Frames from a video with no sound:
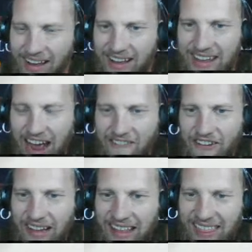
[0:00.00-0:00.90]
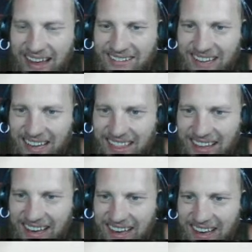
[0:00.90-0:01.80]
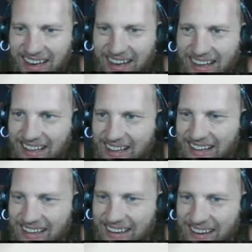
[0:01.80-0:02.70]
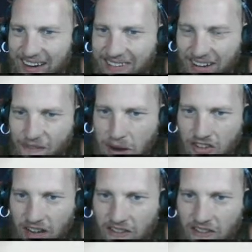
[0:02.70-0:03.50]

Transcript: Yeah. I feel like that's like the when I picture like